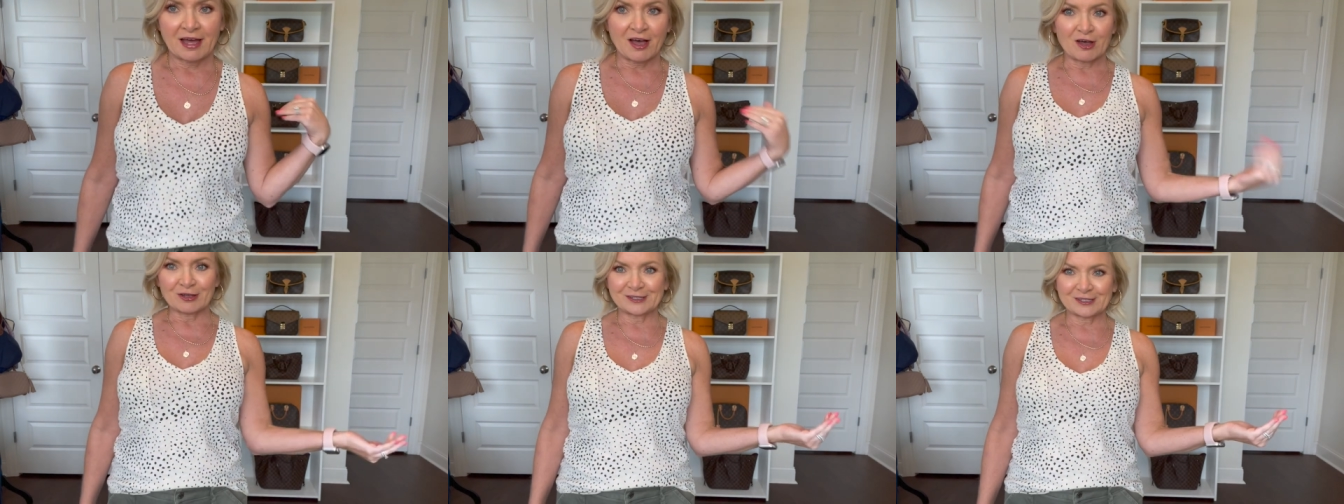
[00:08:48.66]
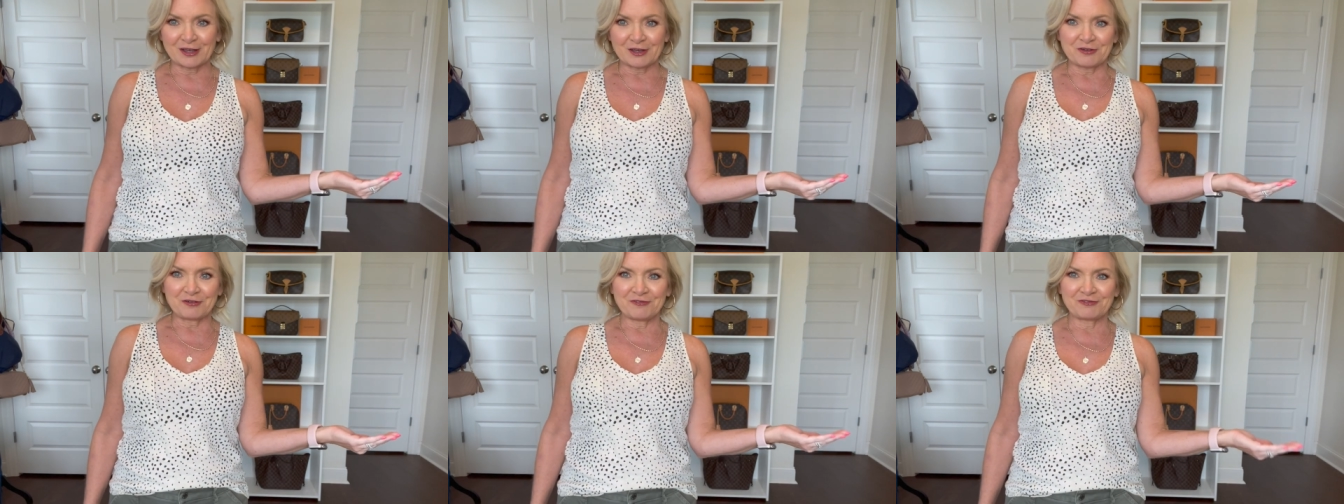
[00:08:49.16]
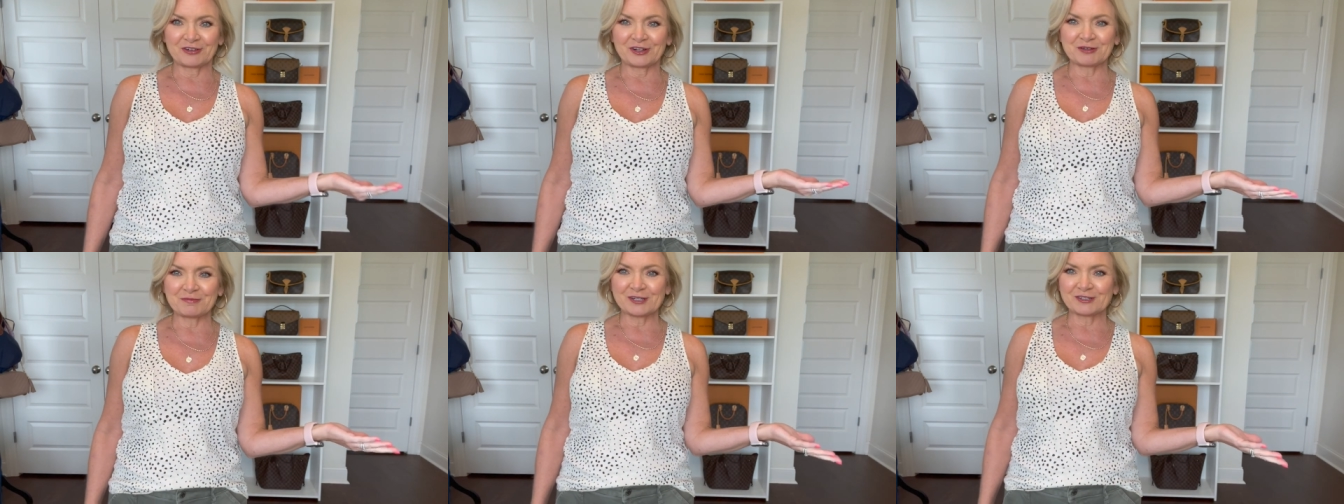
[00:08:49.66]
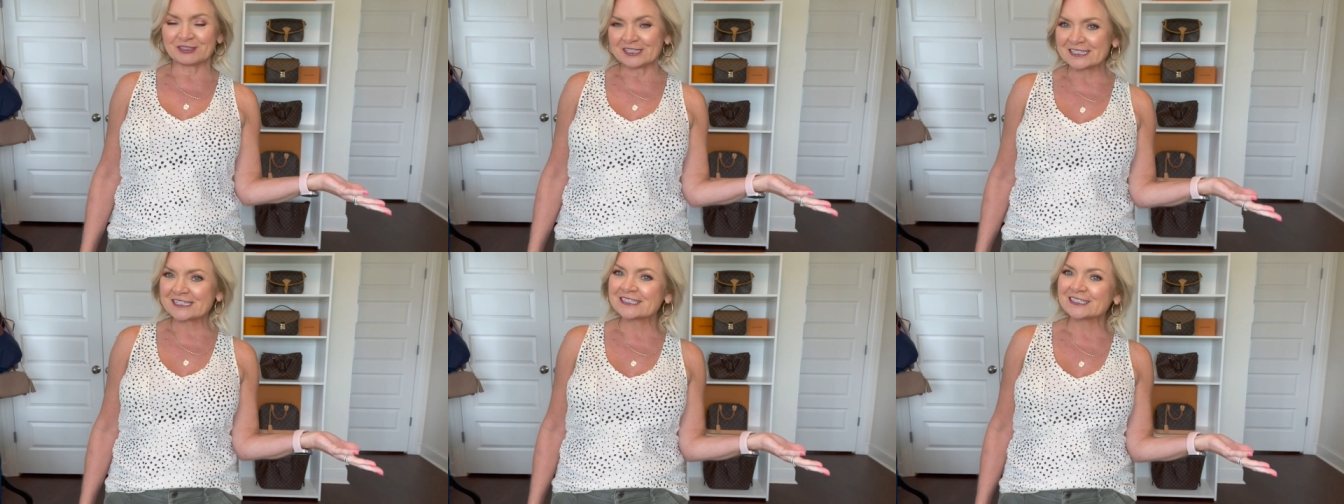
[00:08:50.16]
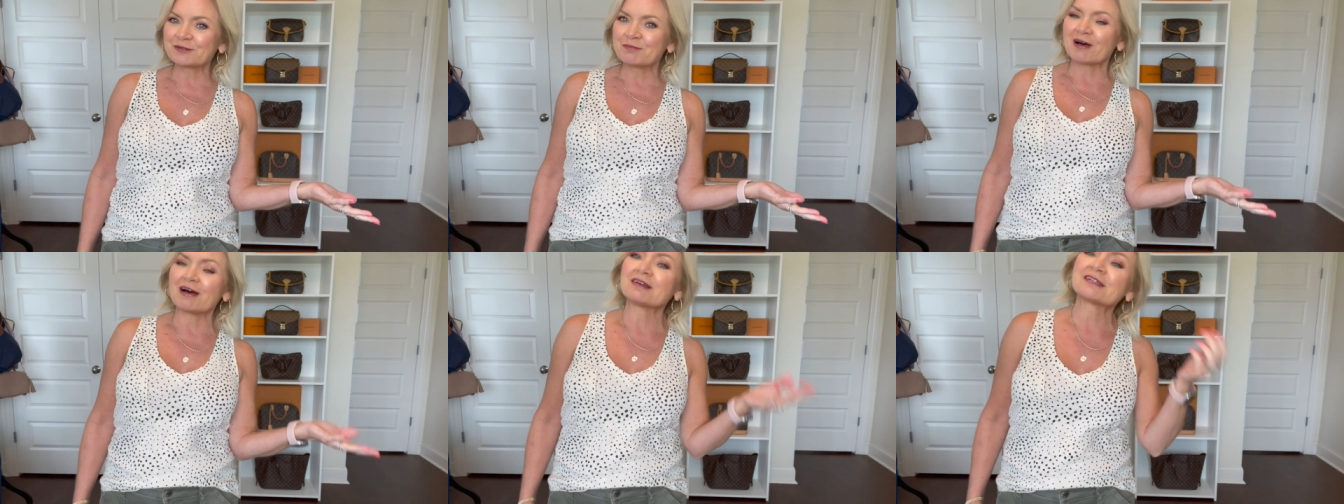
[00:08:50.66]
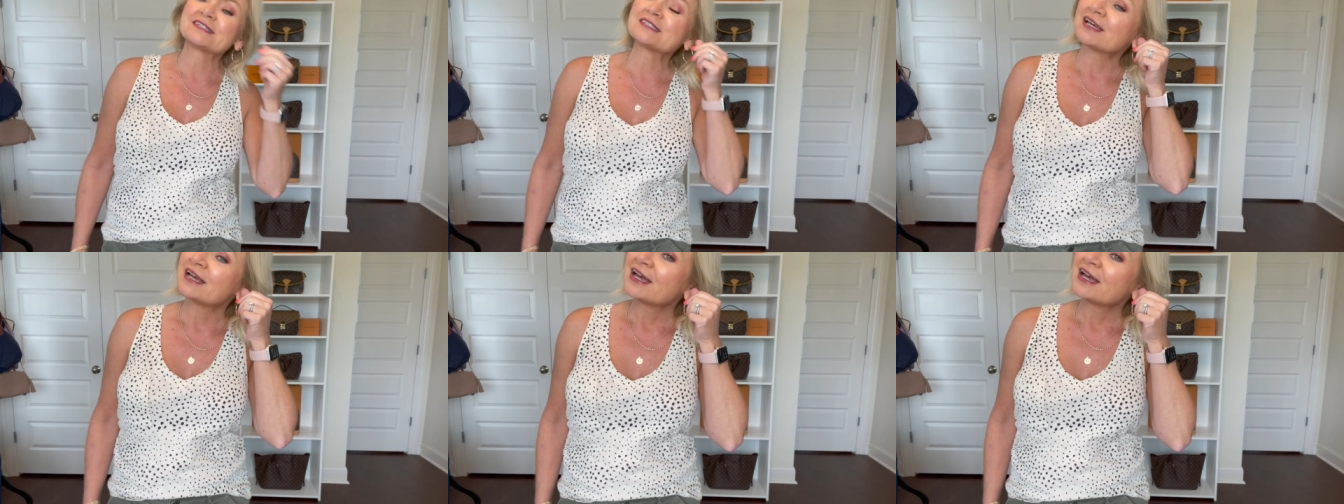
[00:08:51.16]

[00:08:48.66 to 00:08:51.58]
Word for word: also from a transcend send box